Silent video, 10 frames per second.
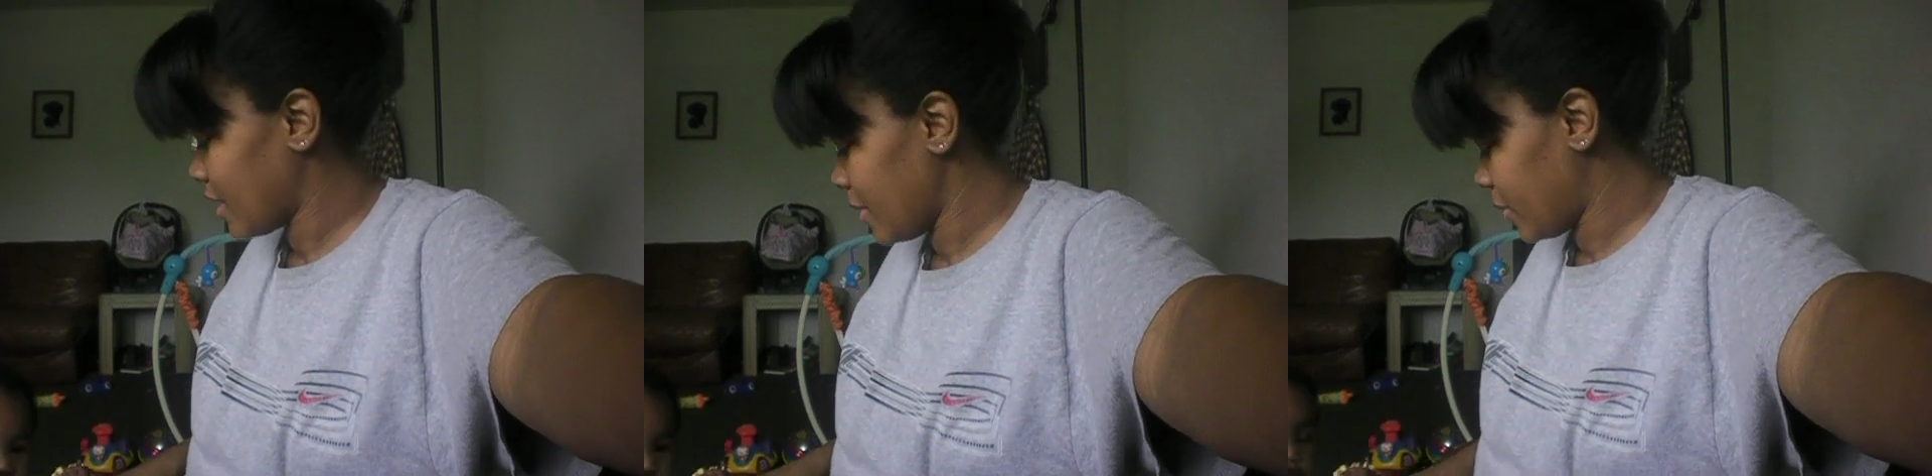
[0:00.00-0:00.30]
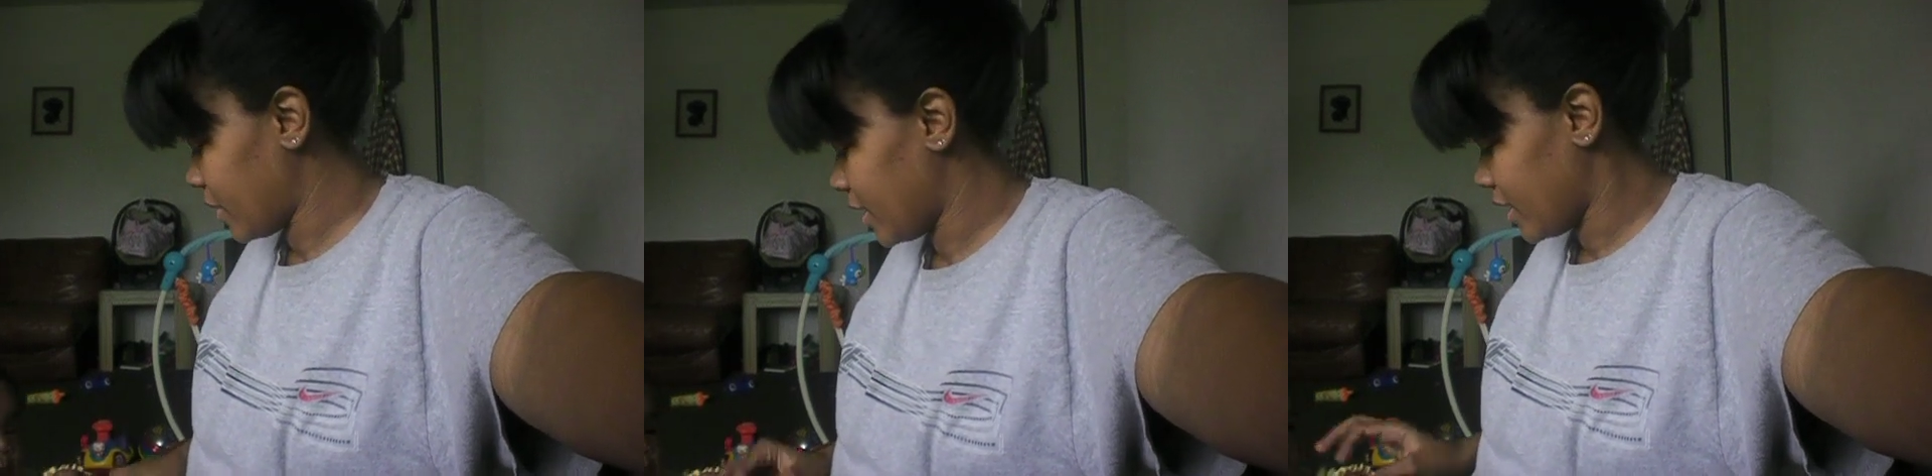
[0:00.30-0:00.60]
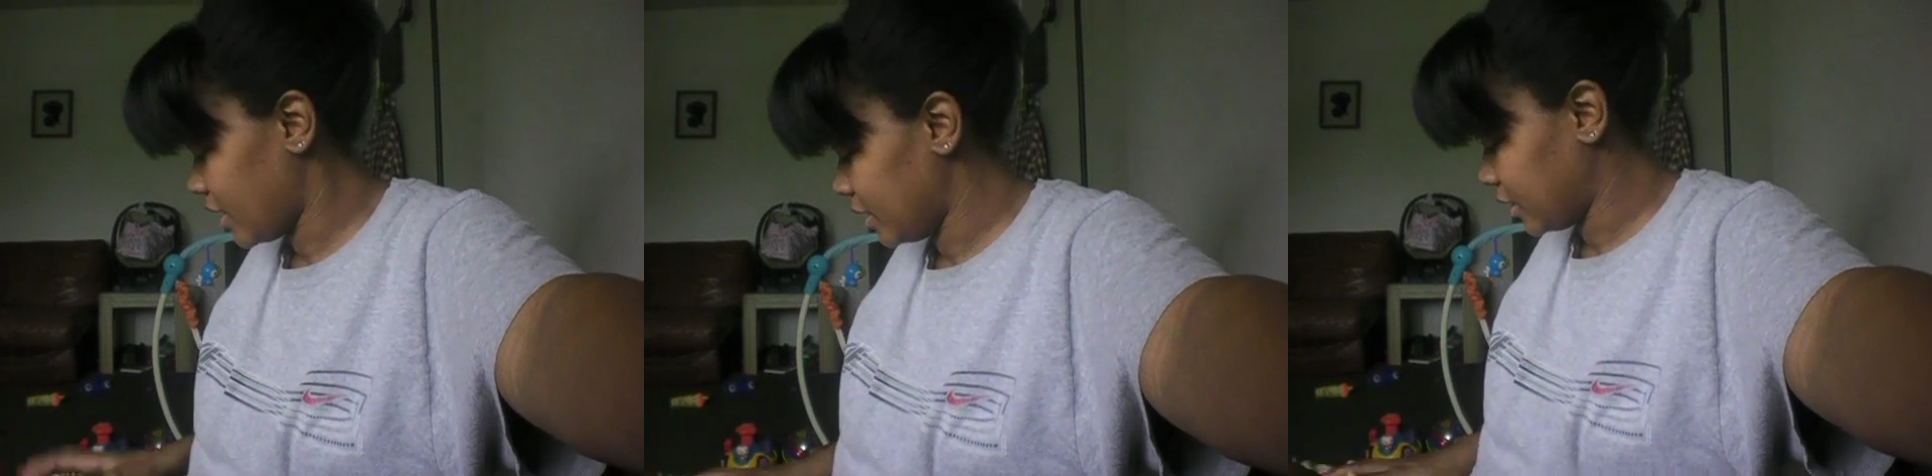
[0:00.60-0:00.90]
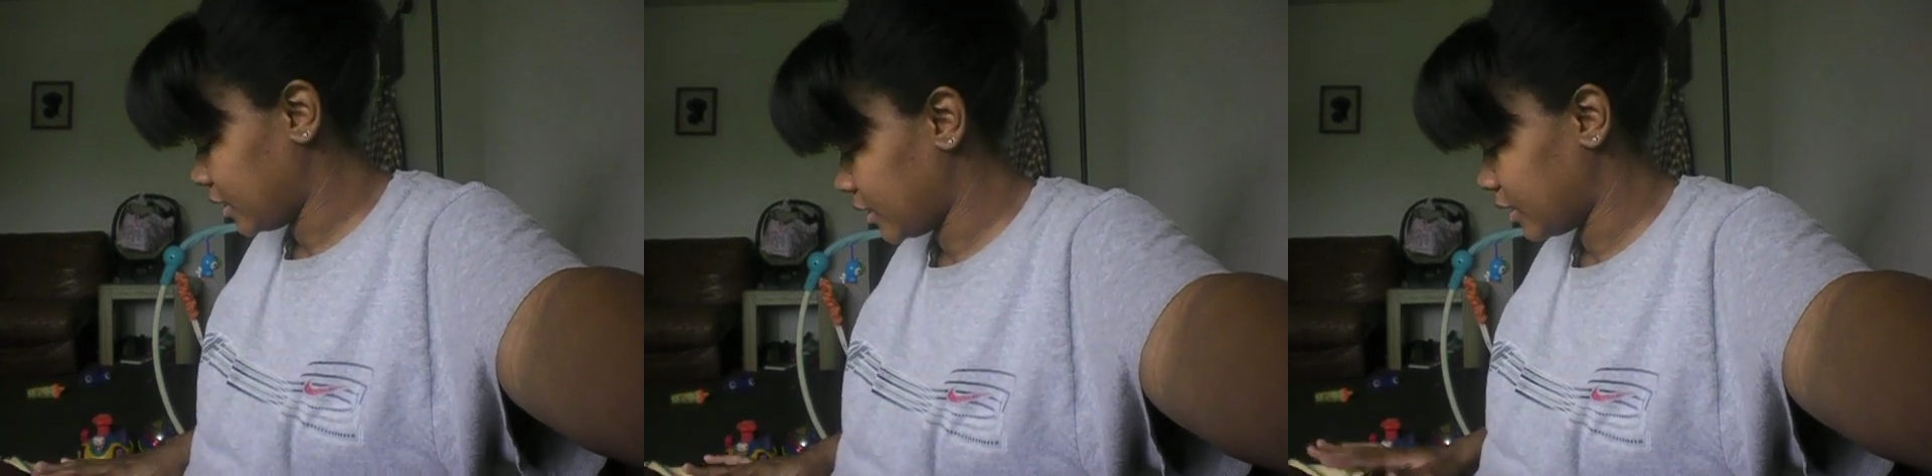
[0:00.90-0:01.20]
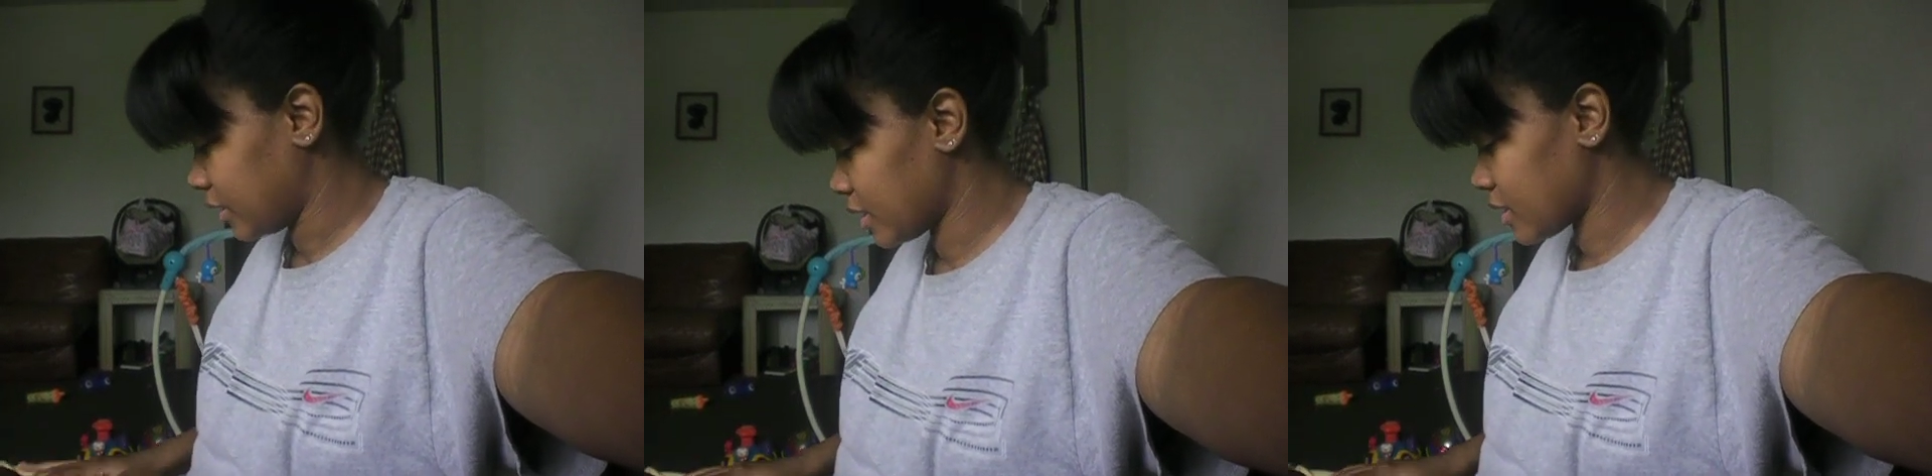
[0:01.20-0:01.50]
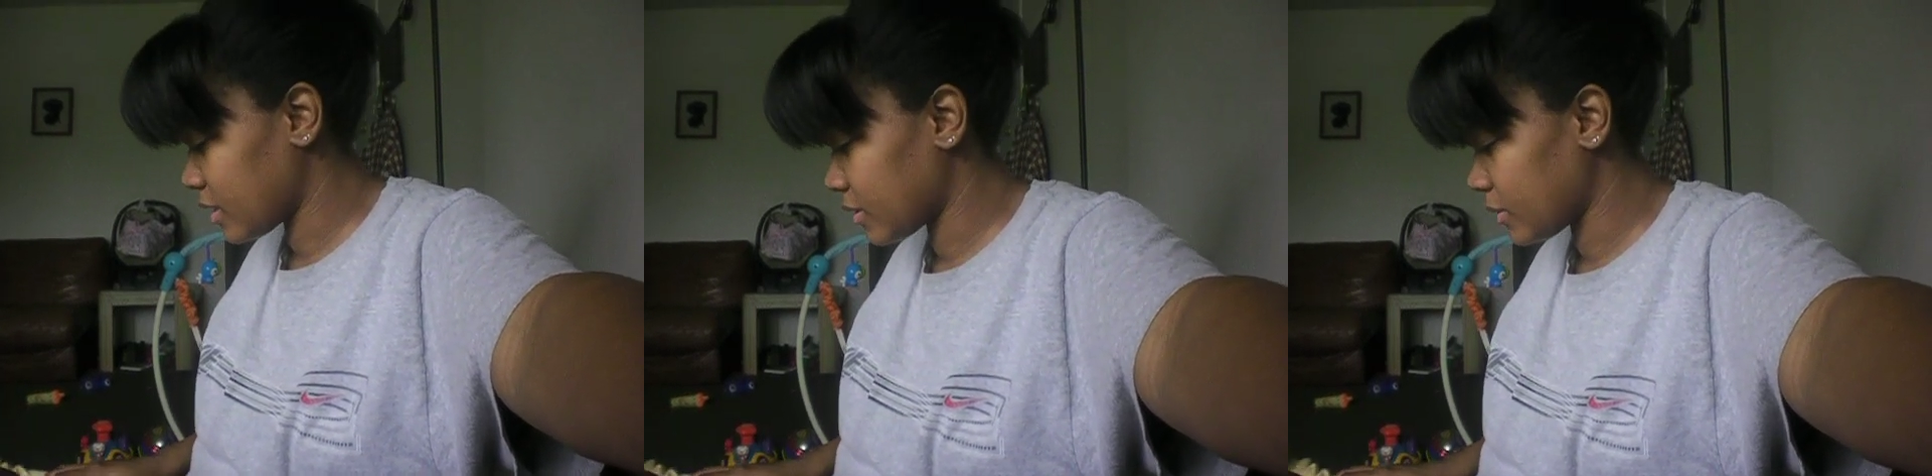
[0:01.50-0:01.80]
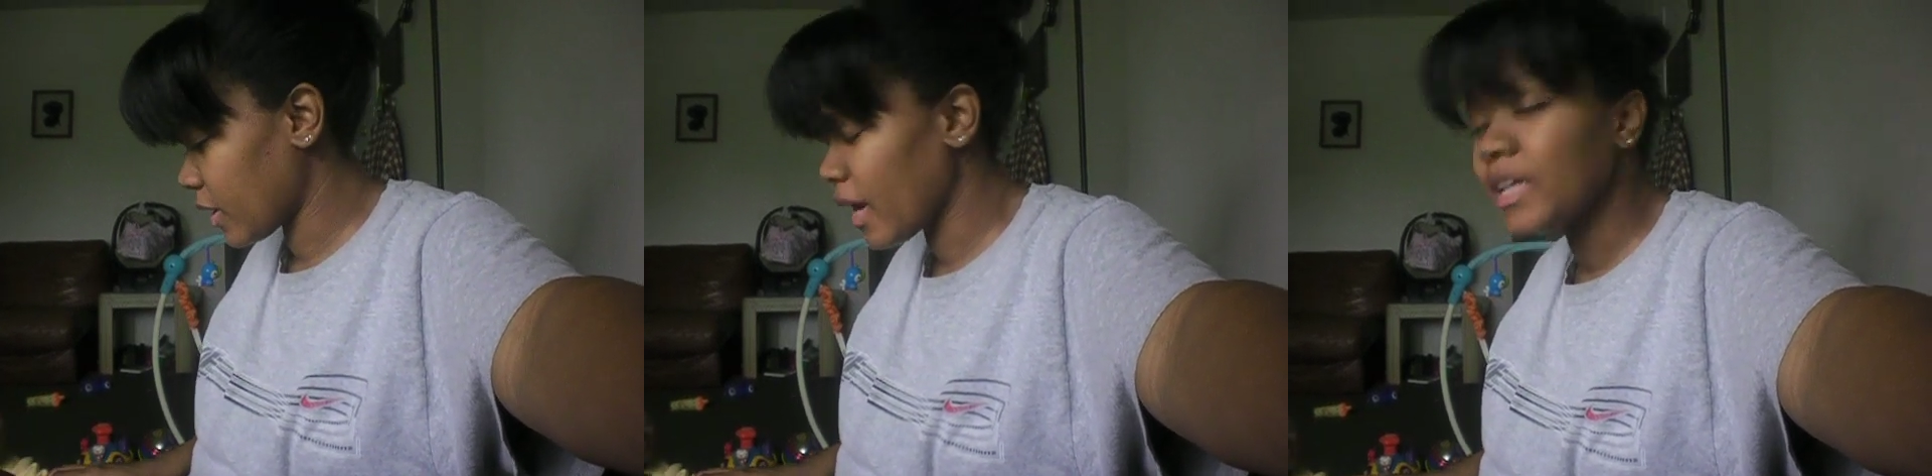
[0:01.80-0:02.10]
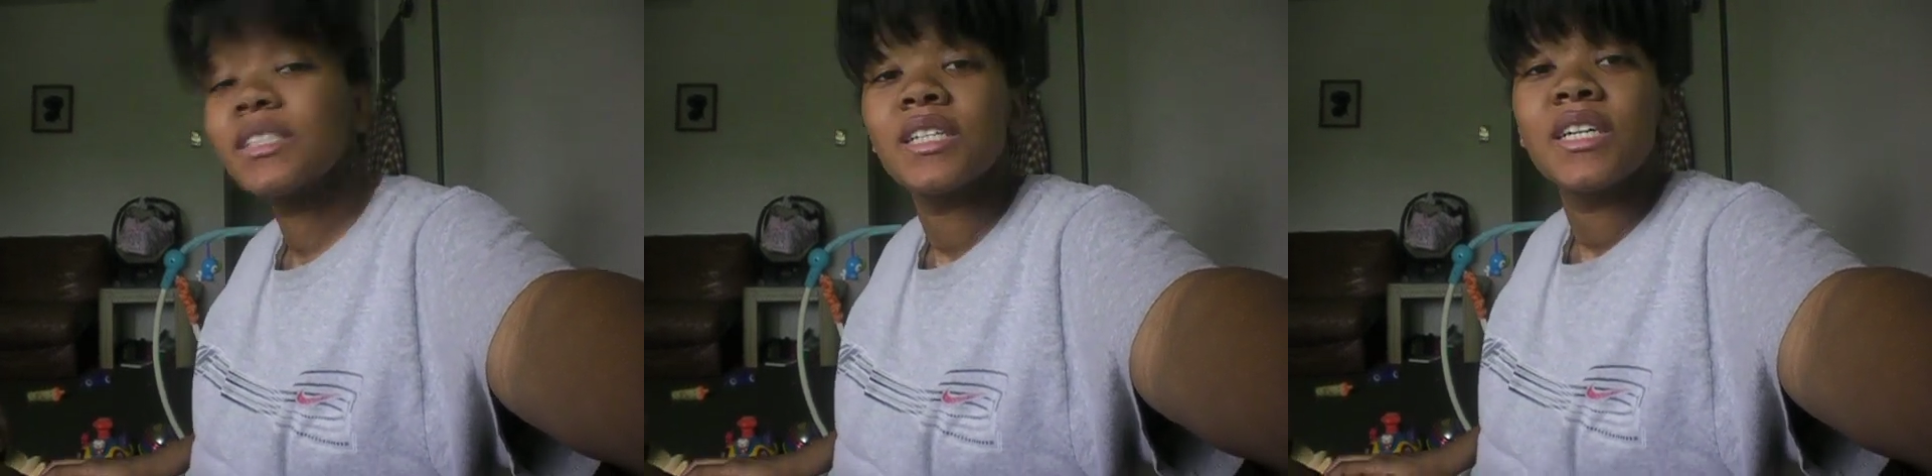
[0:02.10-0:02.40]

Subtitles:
Hey, pretty. Alright.